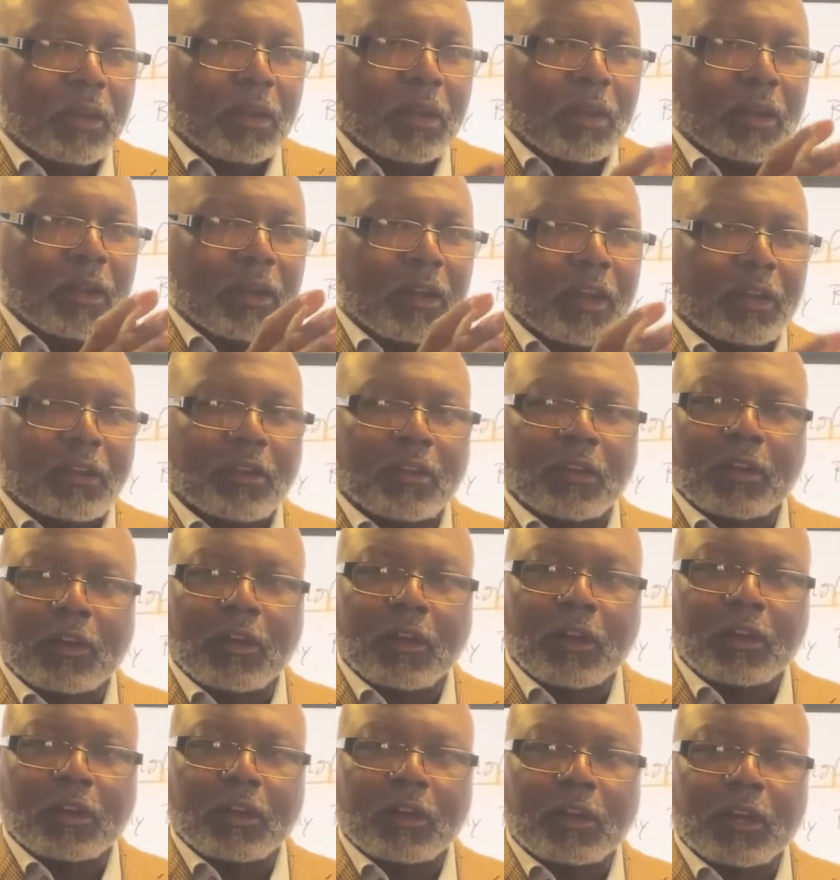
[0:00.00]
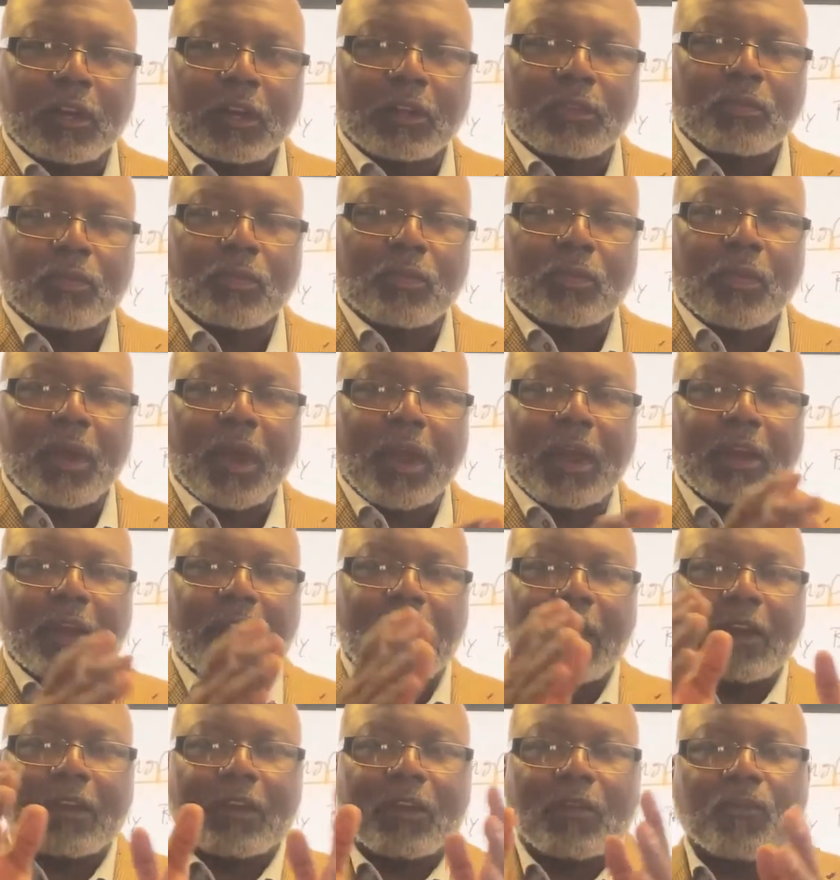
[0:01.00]
gets a good click-through rate,
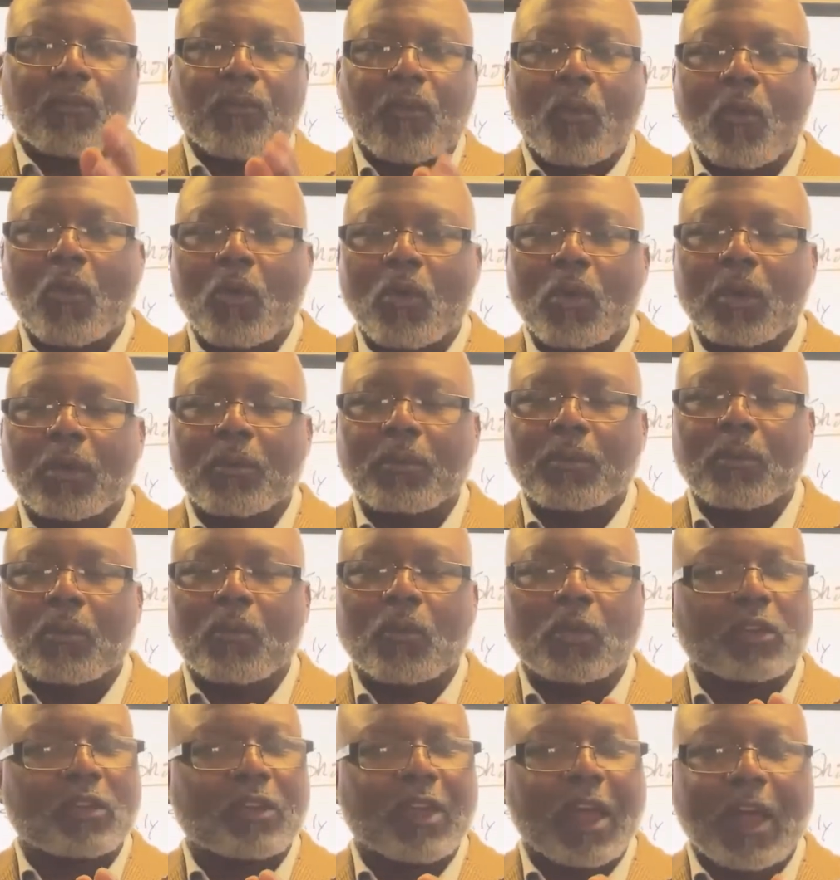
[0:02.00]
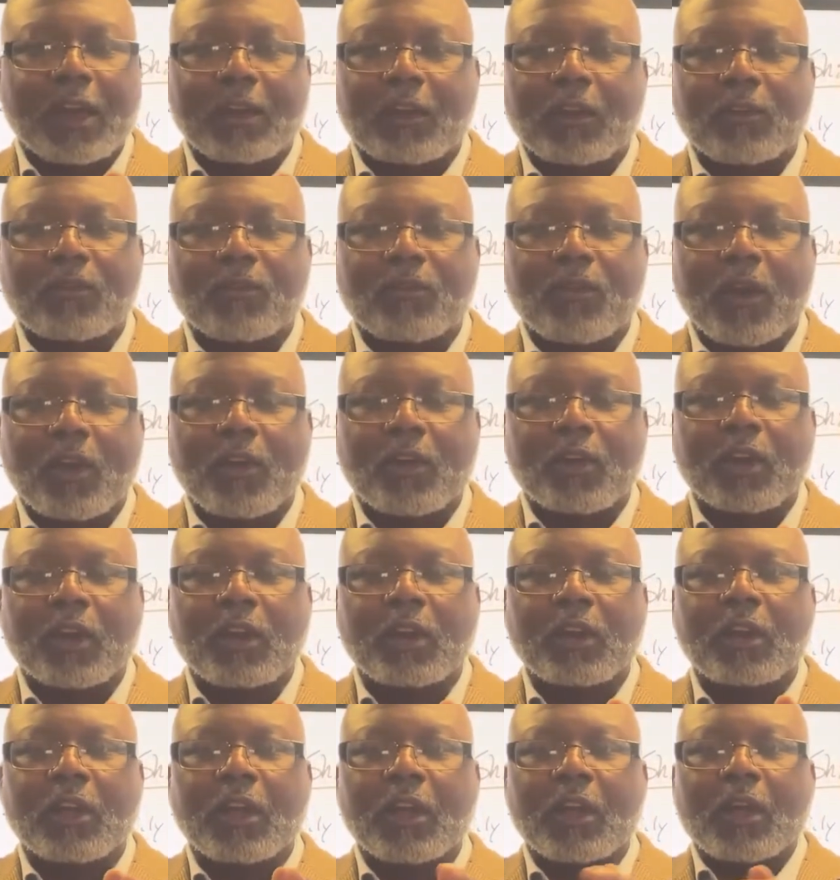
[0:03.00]
and the form was not
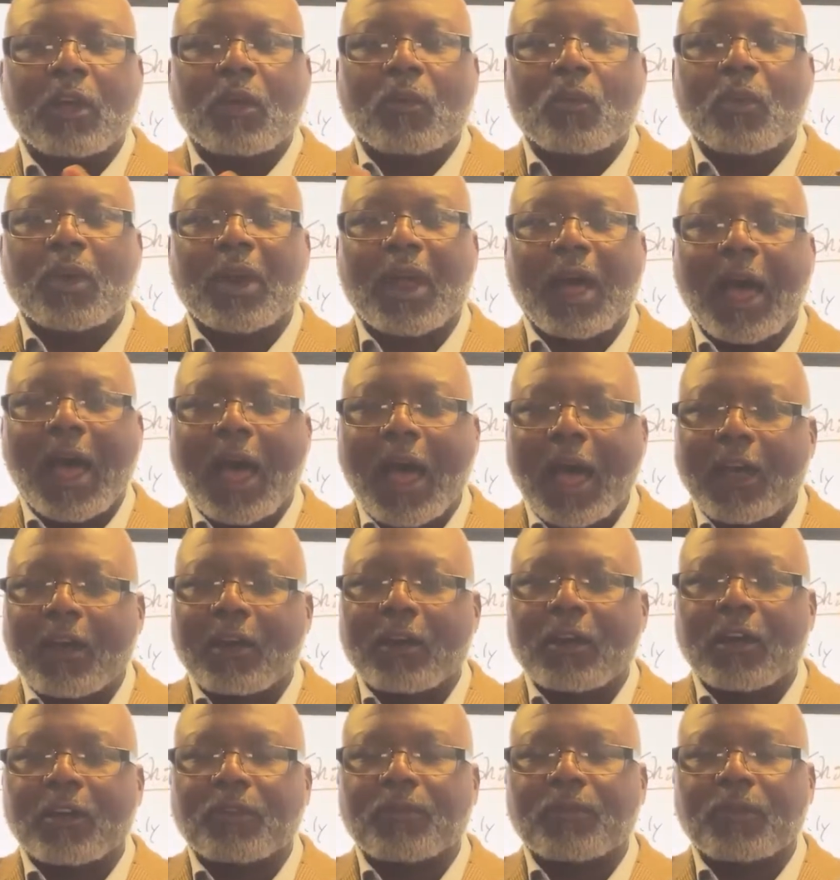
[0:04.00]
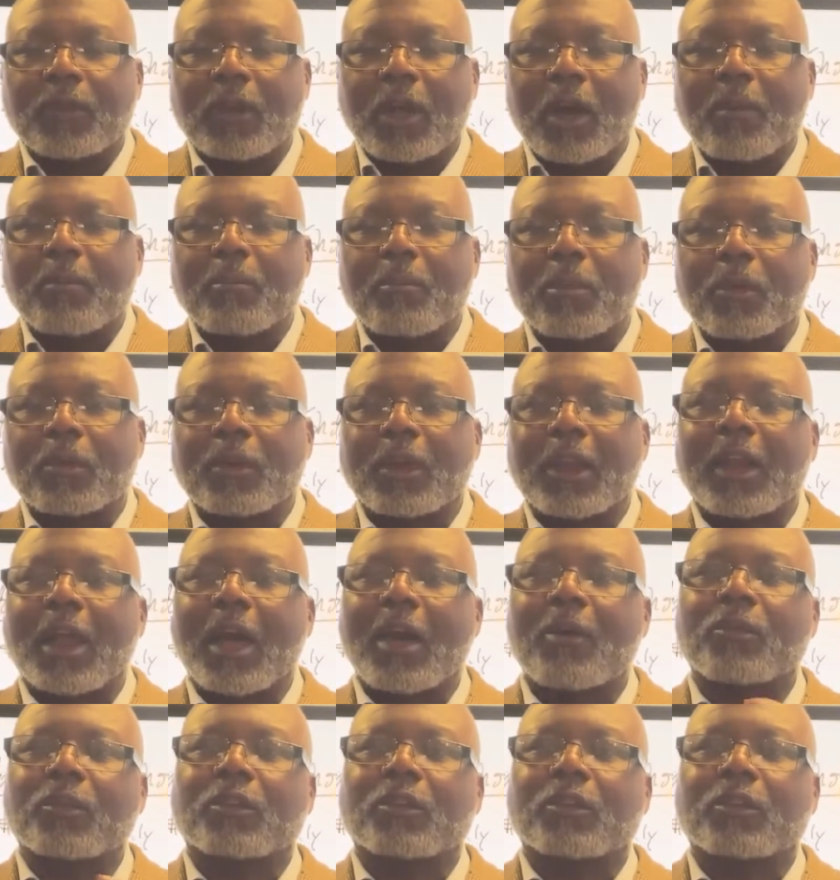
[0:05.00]
converting with a high enough number that I was